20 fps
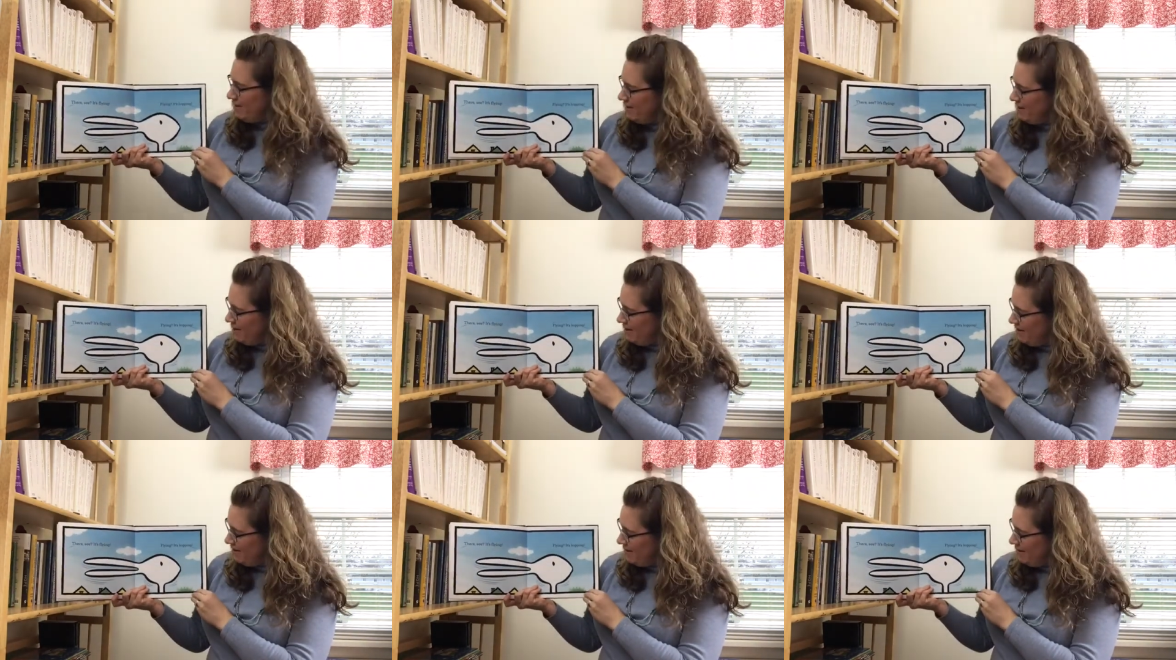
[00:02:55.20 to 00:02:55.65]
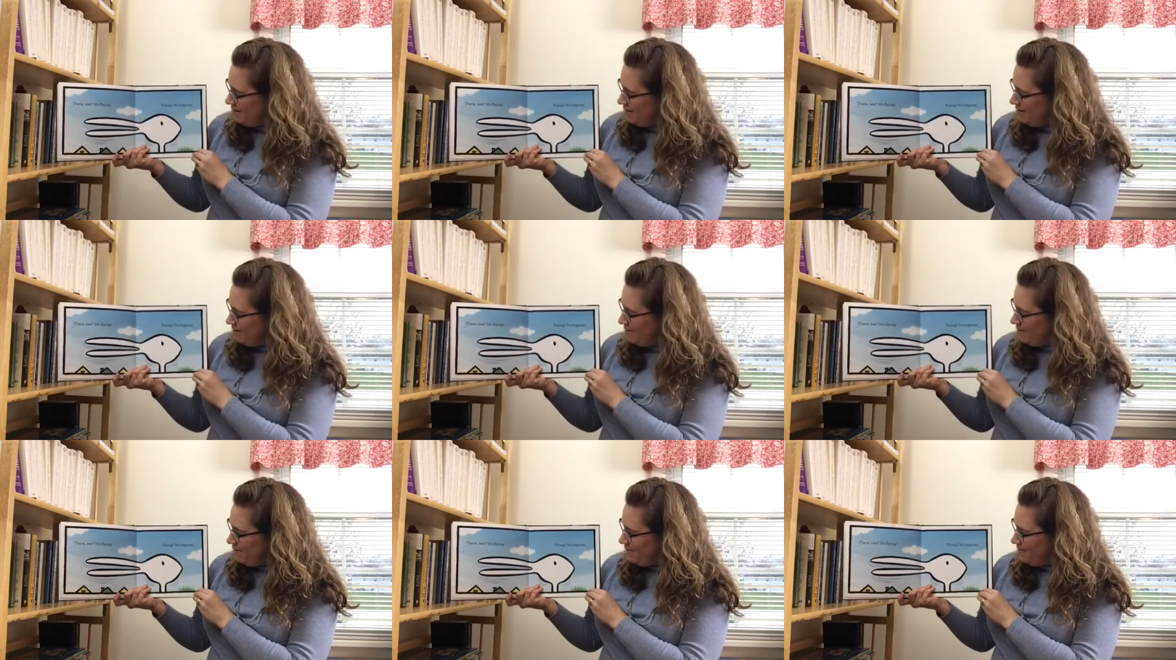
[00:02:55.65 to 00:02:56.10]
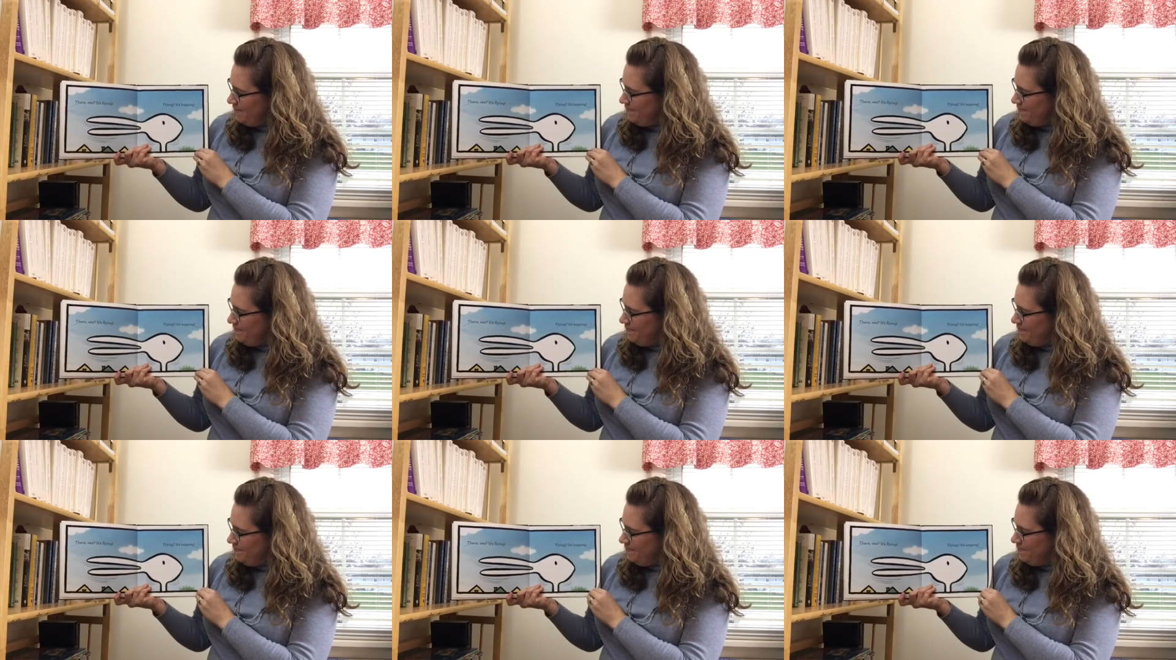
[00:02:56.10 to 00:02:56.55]

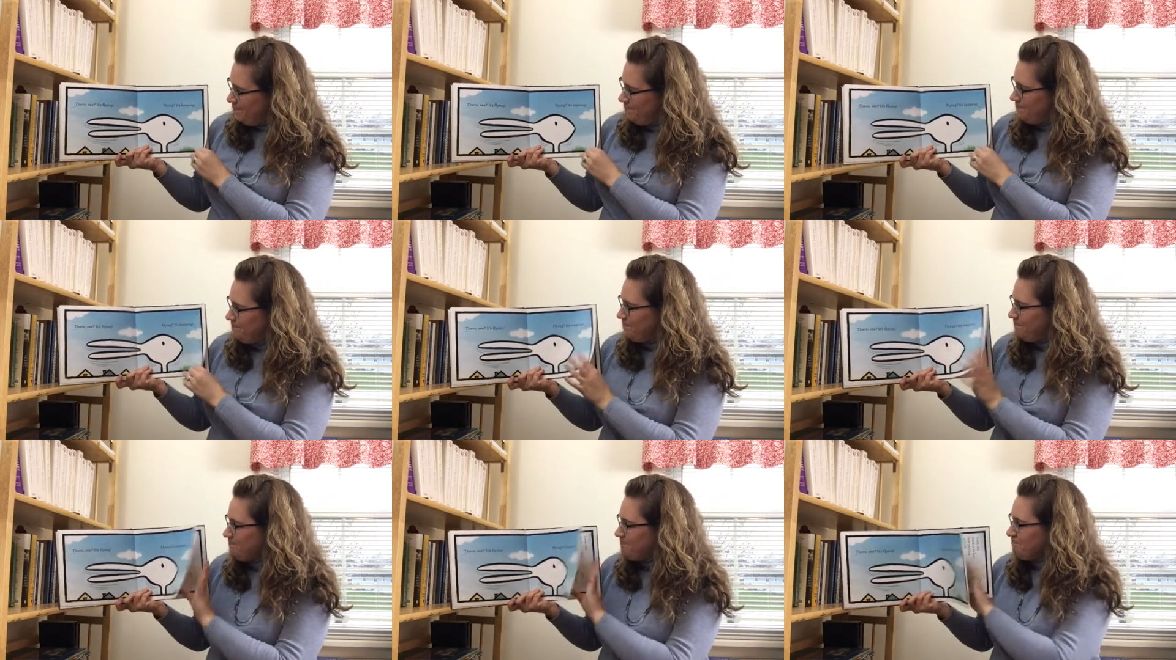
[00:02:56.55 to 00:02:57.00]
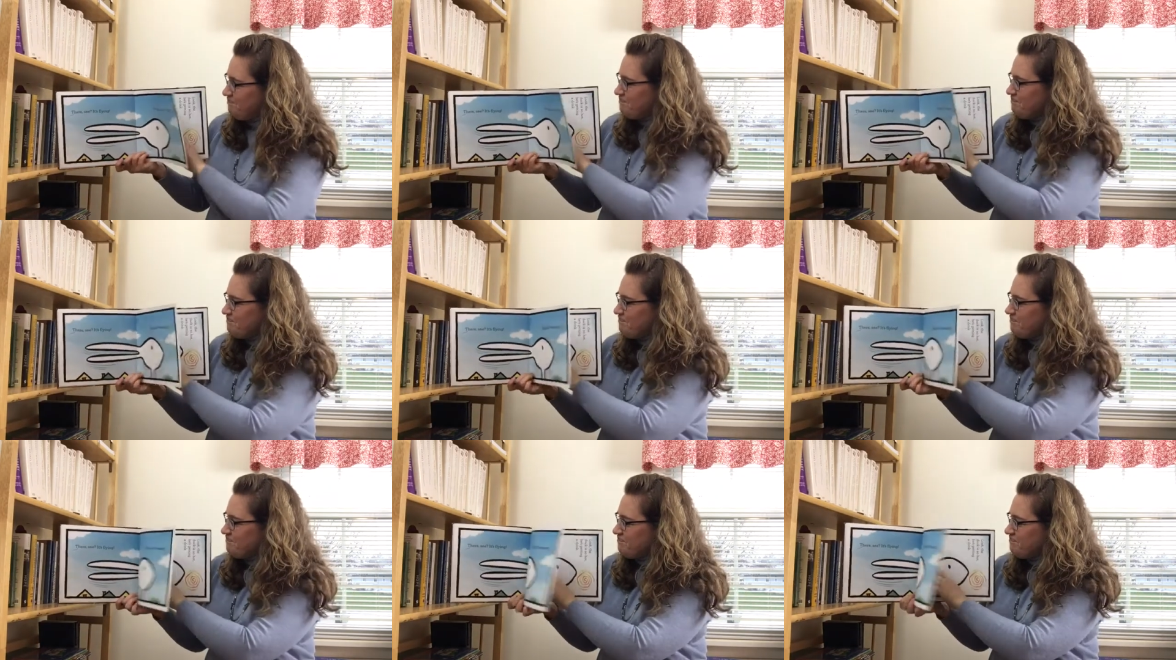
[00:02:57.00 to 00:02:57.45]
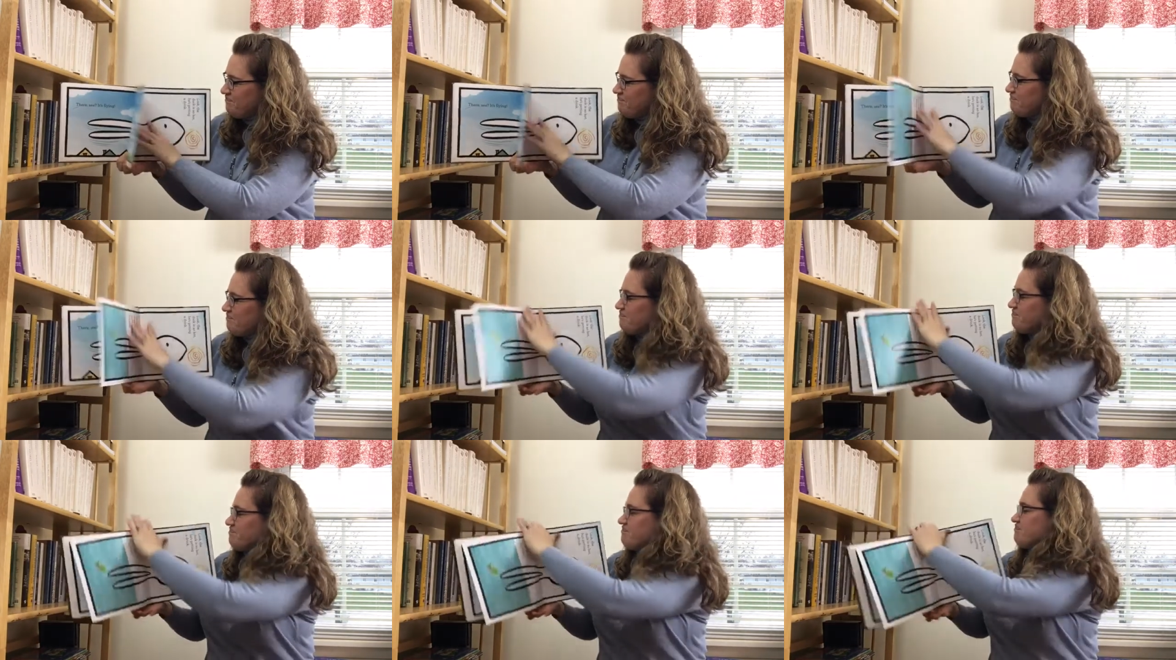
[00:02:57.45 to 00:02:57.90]

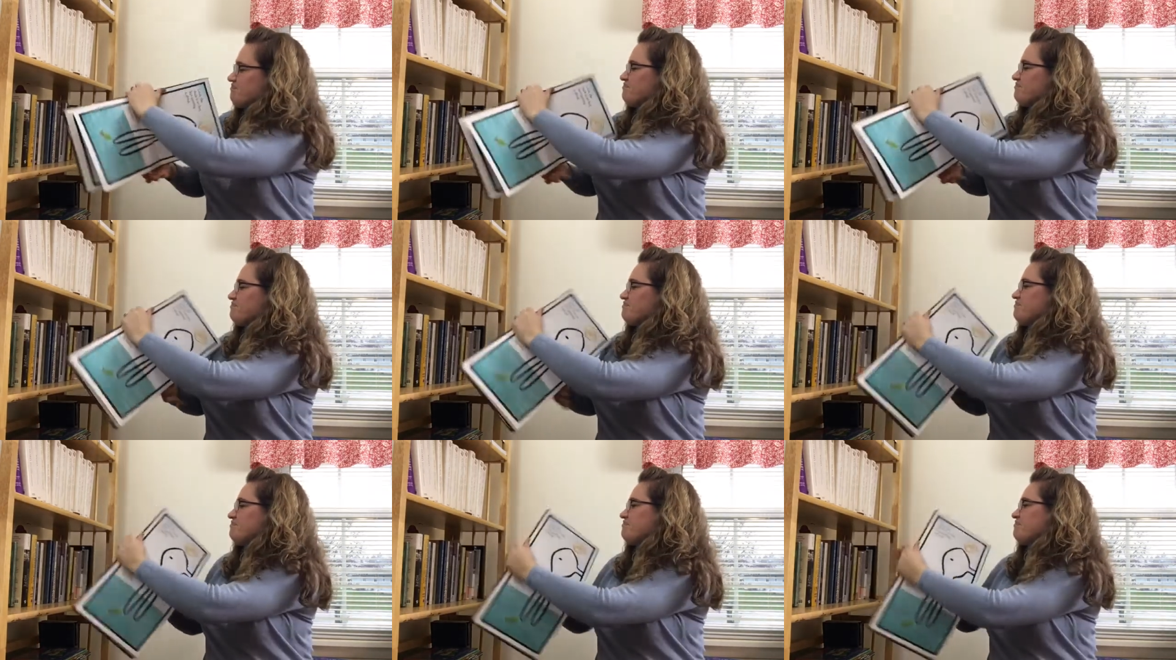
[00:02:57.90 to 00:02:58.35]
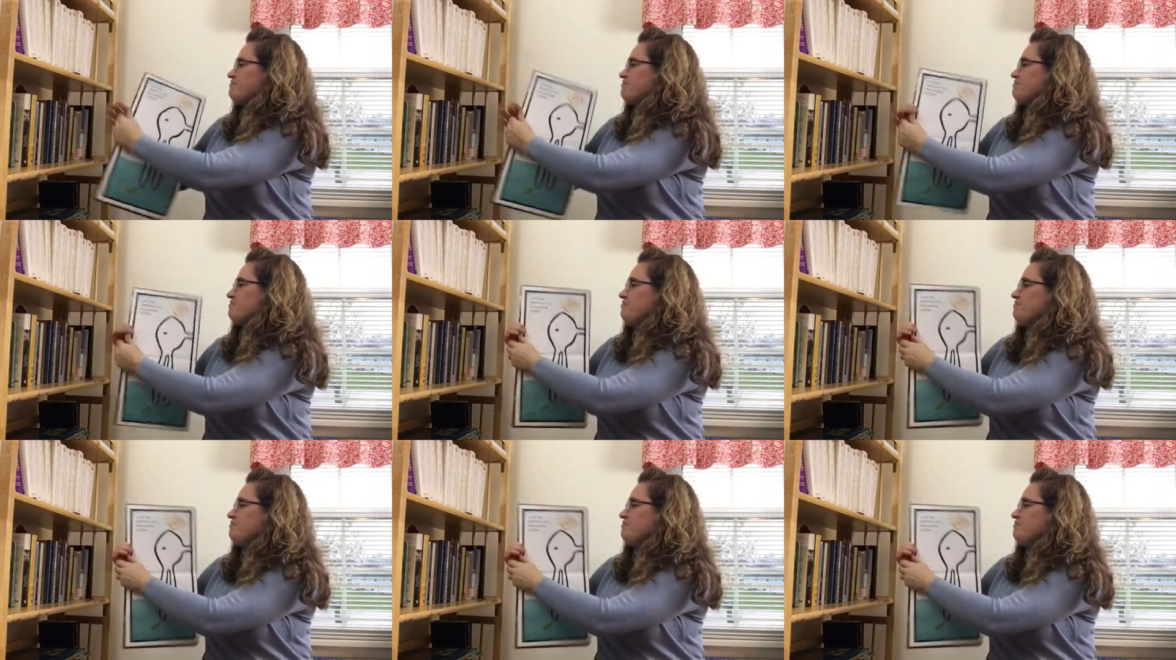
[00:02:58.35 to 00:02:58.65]
No one is speaking in this clip.